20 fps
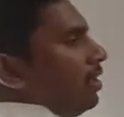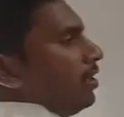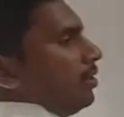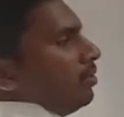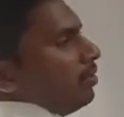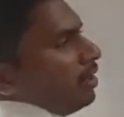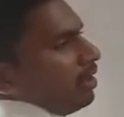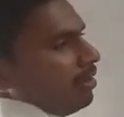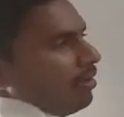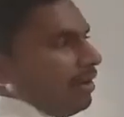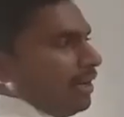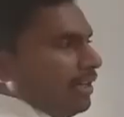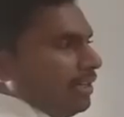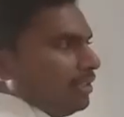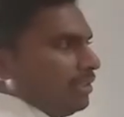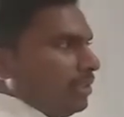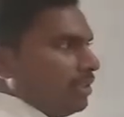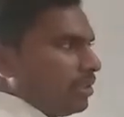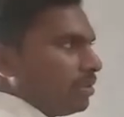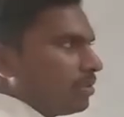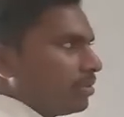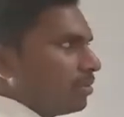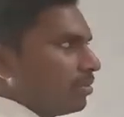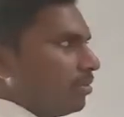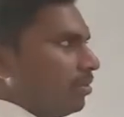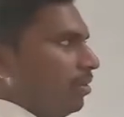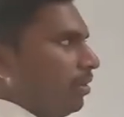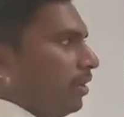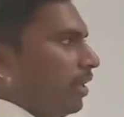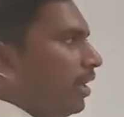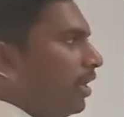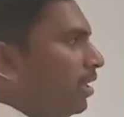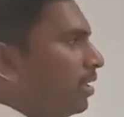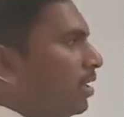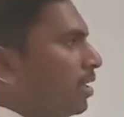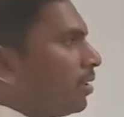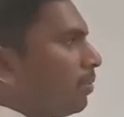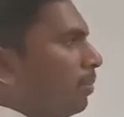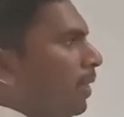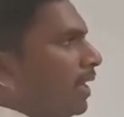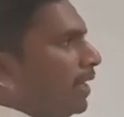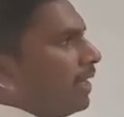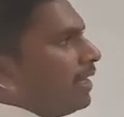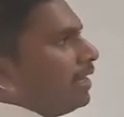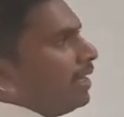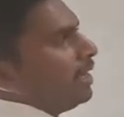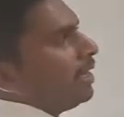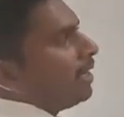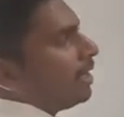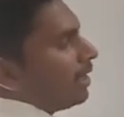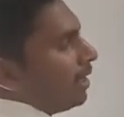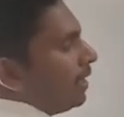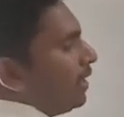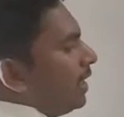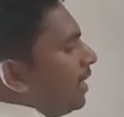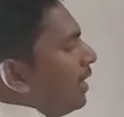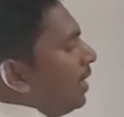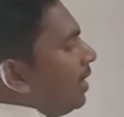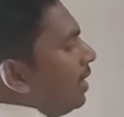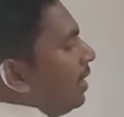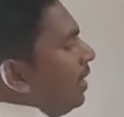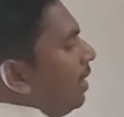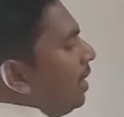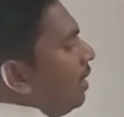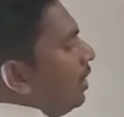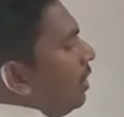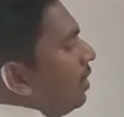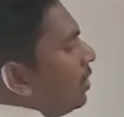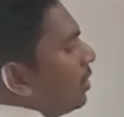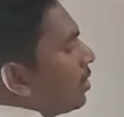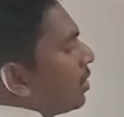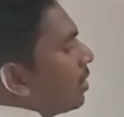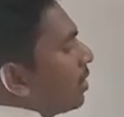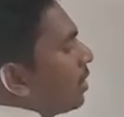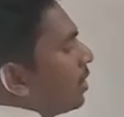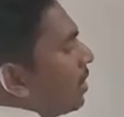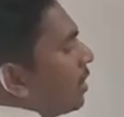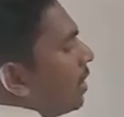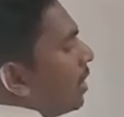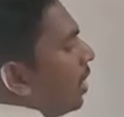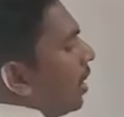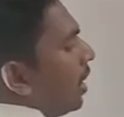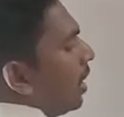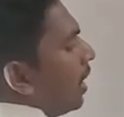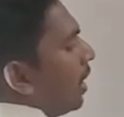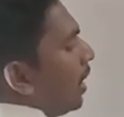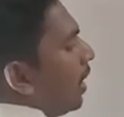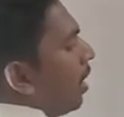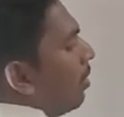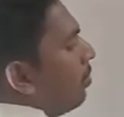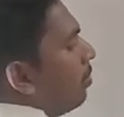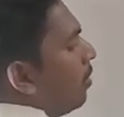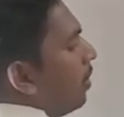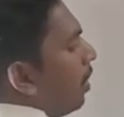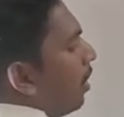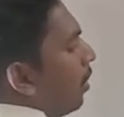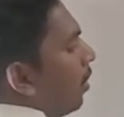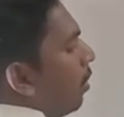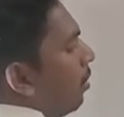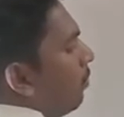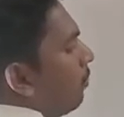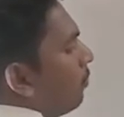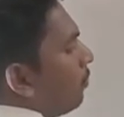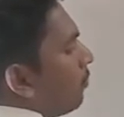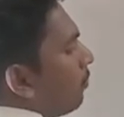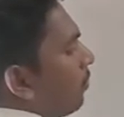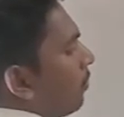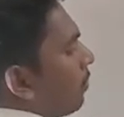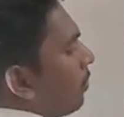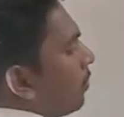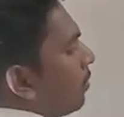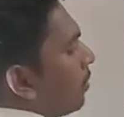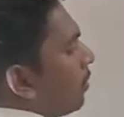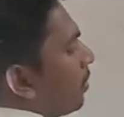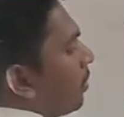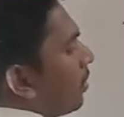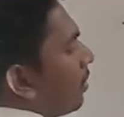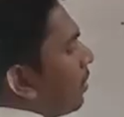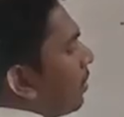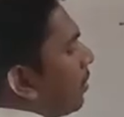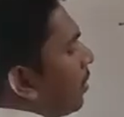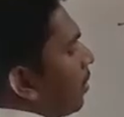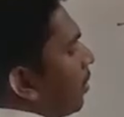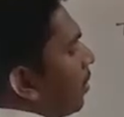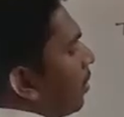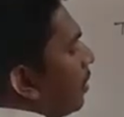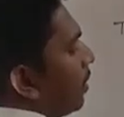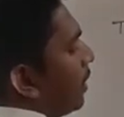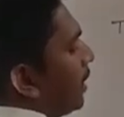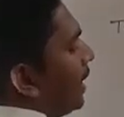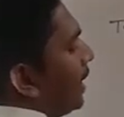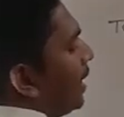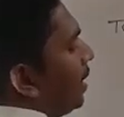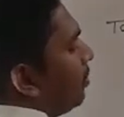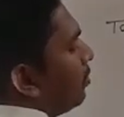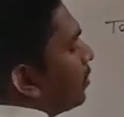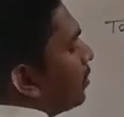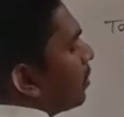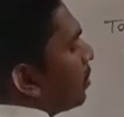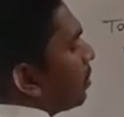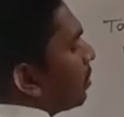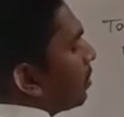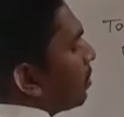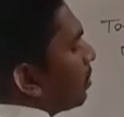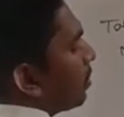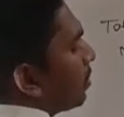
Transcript: you can write this. Okay, but here n is number of teams,